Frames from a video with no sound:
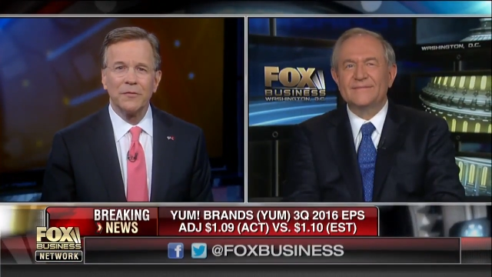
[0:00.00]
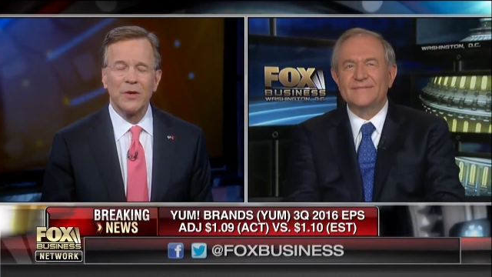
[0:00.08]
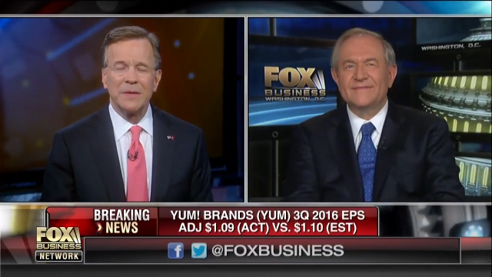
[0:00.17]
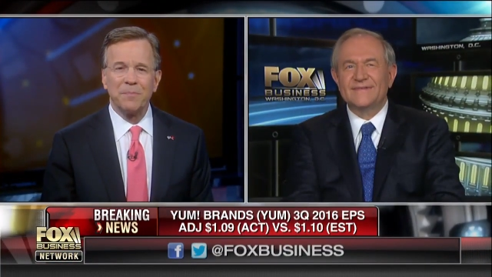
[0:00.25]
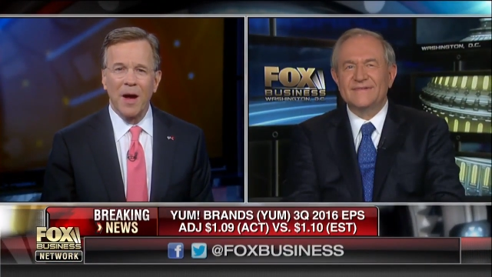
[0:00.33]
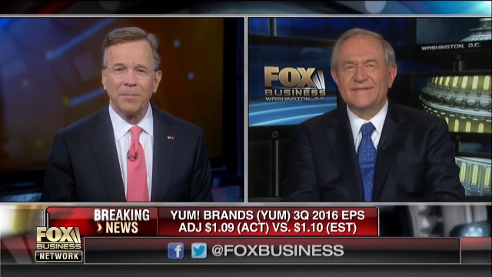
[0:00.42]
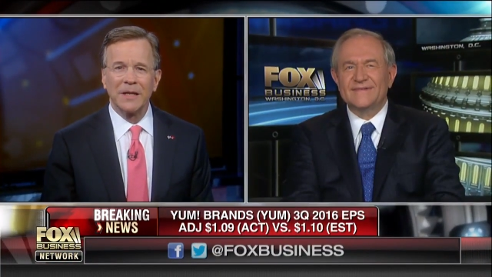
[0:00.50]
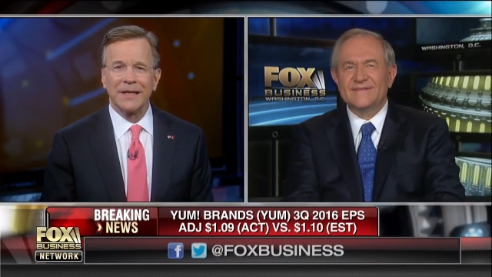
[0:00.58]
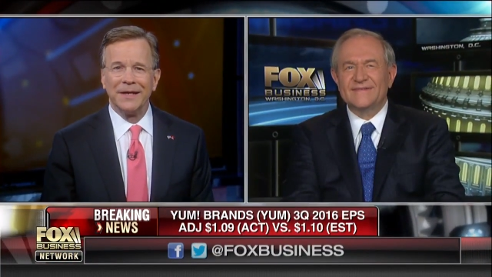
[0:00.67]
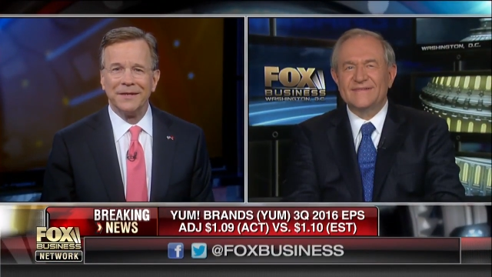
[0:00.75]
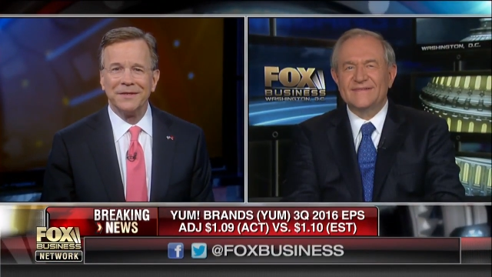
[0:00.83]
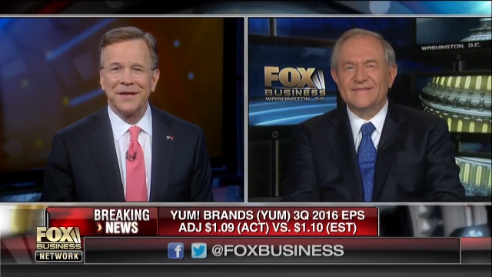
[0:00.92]

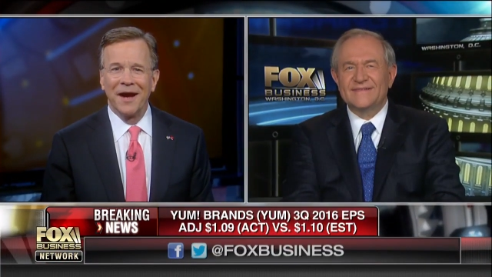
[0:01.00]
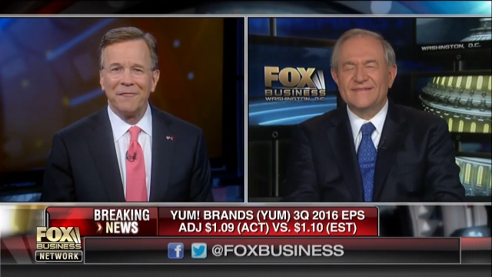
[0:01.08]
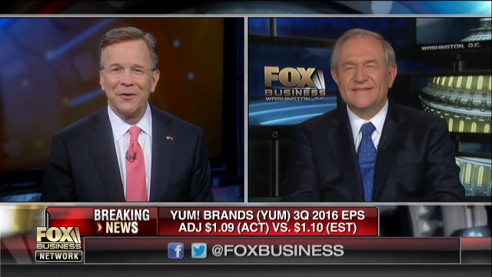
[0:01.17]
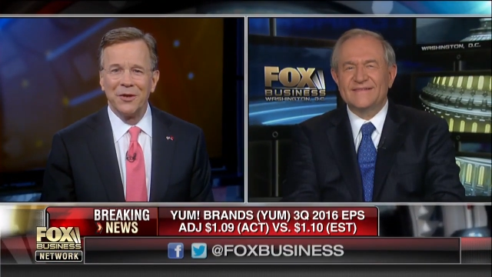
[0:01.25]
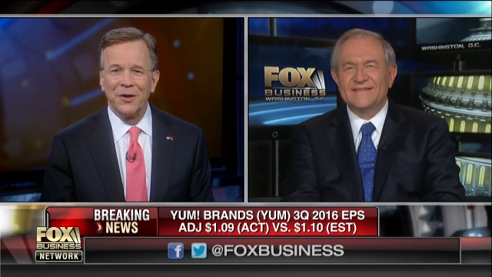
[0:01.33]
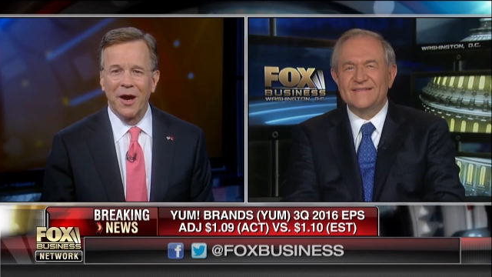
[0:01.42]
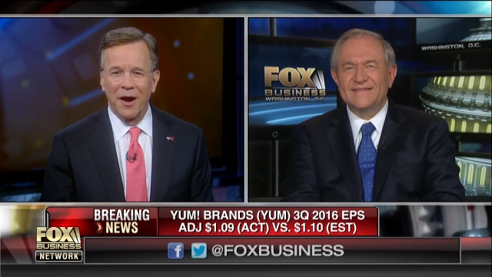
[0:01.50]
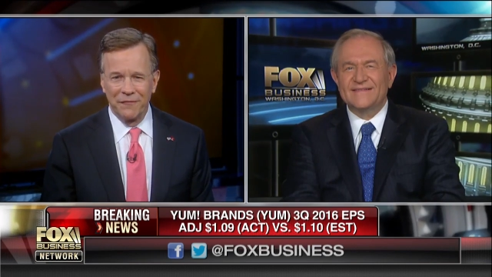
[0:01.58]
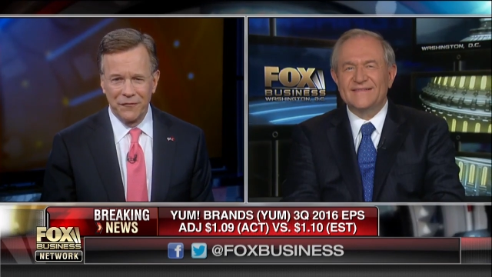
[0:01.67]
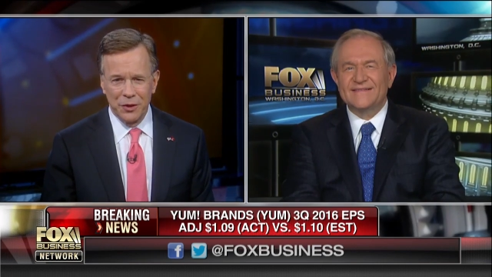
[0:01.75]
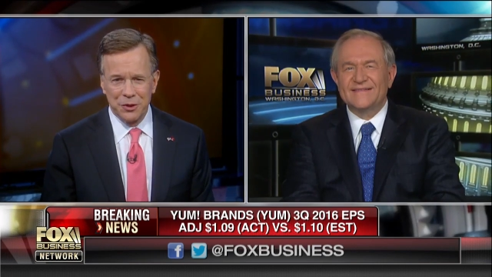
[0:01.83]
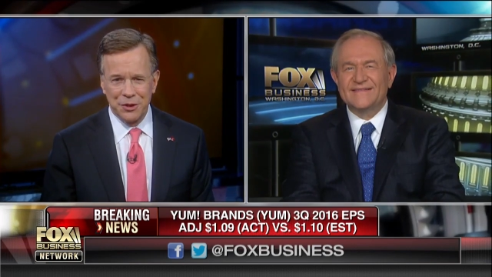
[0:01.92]
Speaker 1: Republican governor of
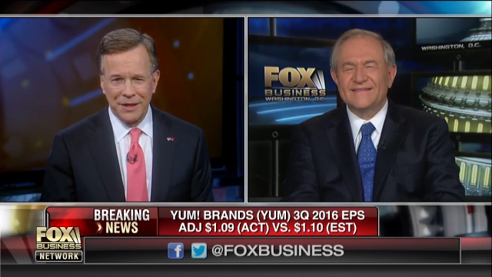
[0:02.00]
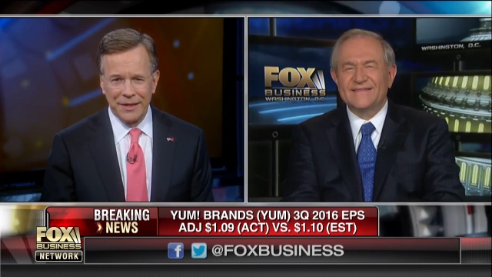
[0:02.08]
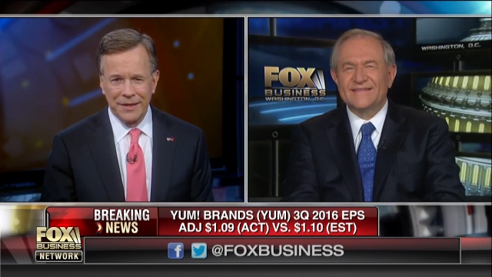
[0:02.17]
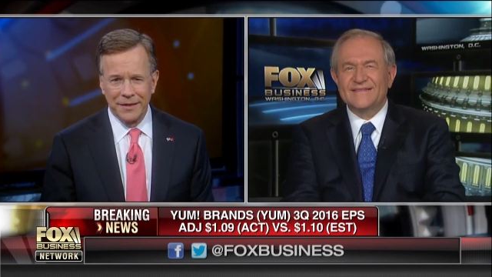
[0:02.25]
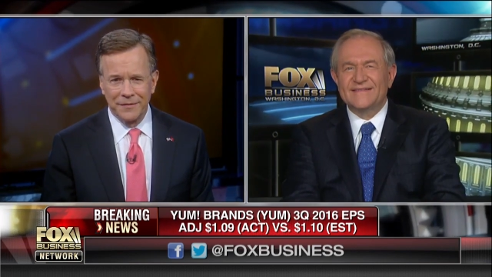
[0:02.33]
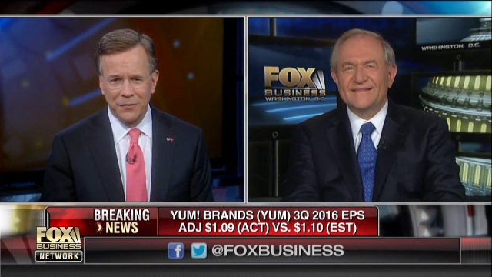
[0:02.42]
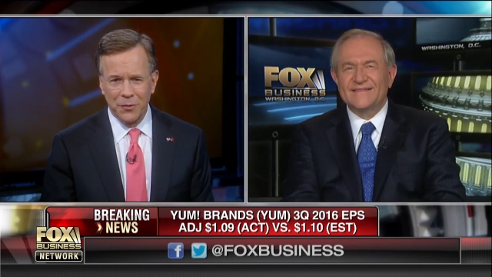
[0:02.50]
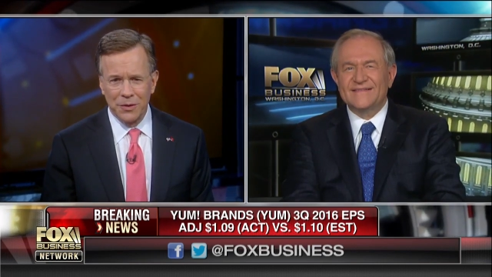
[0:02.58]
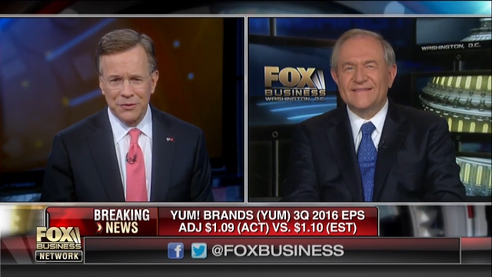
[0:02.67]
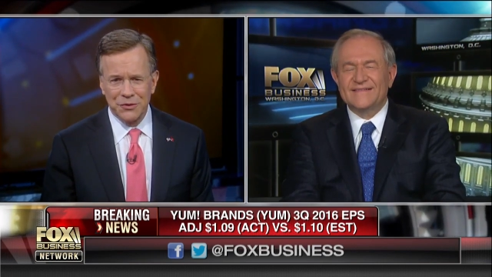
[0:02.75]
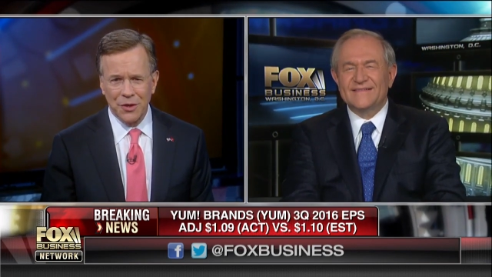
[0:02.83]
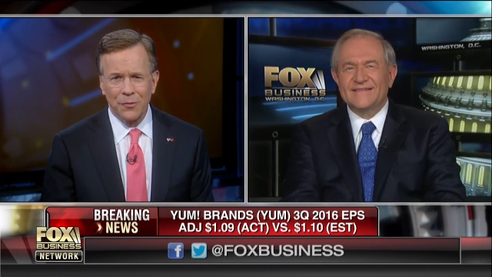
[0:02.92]
Virginia, and of
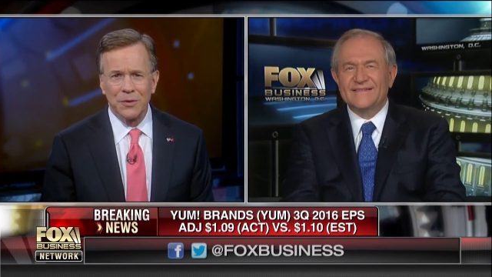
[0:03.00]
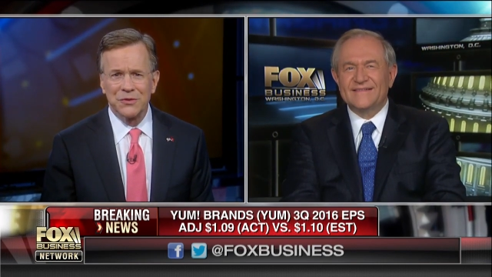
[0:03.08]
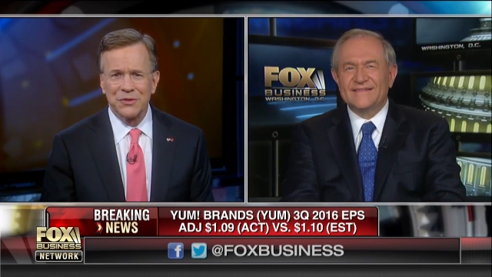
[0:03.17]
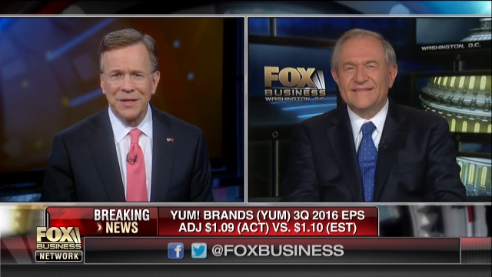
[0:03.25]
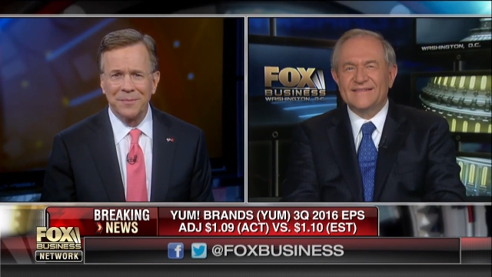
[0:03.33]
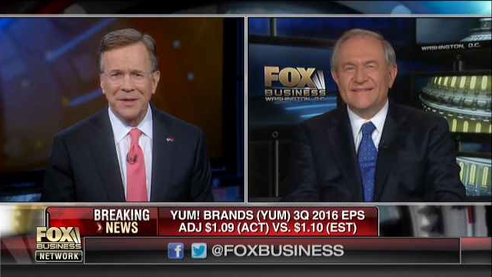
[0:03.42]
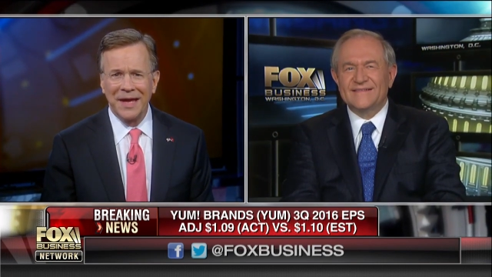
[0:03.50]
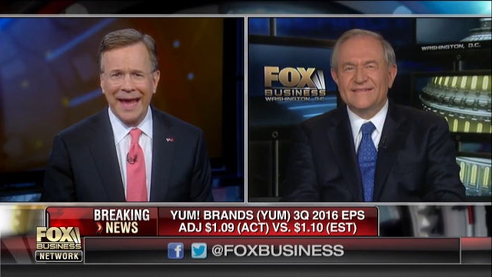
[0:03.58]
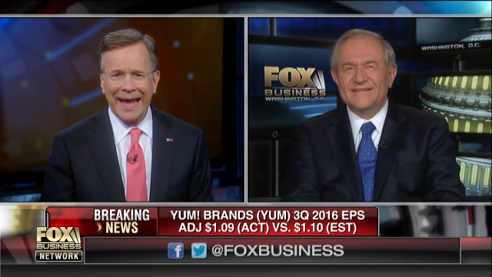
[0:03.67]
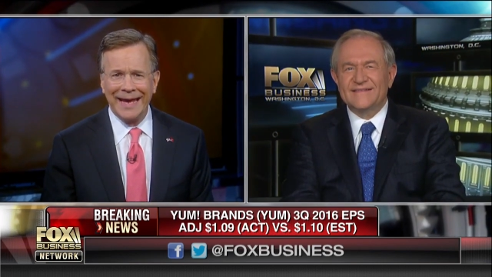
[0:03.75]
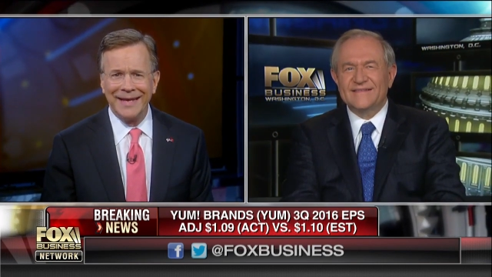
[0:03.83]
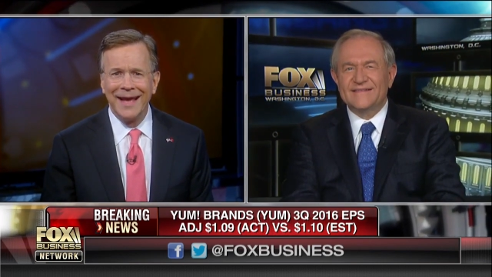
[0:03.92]
course, so was Tim
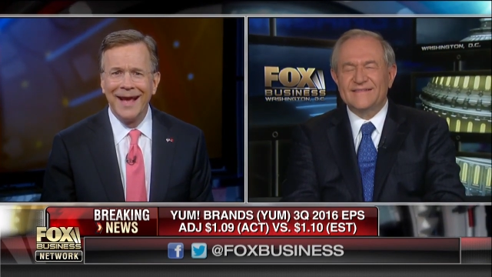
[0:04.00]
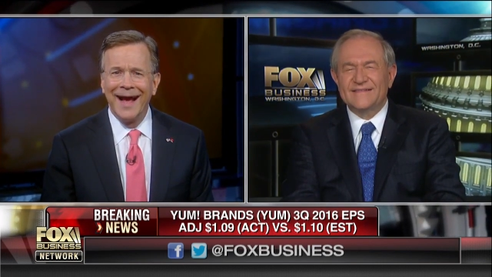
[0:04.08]
Kaine.